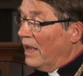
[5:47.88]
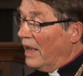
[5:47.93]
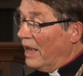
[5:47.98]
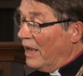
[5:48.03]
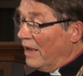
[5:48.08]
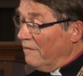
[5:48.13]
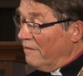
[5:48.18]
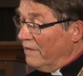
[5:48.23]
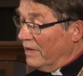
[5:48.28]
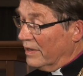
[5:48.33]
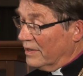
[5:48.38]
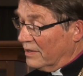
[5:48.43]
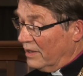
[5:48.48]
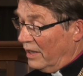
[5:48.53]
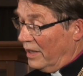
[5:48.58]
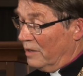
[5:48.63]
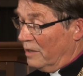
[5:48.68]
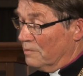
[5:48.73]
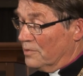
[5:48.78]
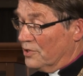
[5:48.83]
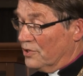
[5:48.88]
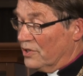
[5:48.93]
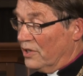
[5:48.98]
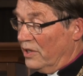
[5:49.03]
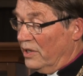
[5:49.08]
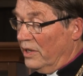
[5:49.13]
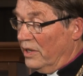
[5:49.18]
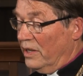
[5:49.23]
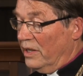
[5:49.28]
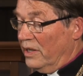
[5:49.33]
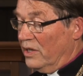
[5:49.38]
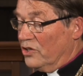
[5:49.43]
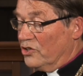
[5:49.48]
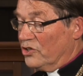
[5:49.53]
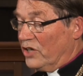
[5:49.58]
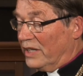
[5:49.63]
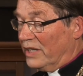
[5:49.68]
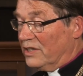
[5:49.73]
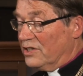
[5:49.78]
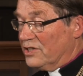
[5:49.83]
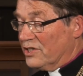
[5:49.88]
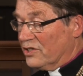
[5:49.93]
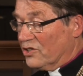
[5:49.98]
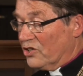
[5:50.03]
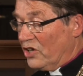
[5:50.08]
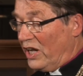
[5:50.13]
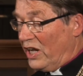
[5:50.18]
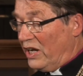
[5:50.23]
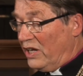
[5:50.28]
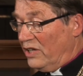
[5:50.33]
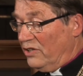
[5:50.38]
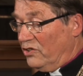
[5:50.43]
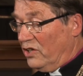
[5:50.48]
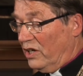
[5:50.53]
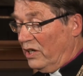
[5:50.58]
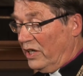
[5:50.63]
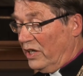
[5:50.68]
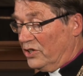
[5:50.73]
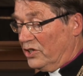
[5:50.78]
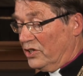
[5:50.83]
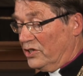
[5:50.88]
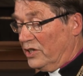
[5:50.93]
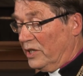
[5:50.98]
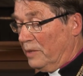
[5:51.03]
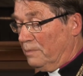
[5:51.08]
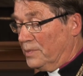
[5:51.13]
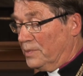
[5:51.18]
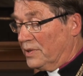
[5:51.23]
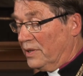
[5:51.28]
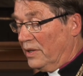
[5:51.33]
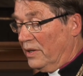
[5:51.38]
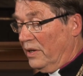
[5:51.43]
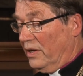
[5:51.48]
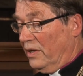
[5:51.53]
have at times rather strained relationships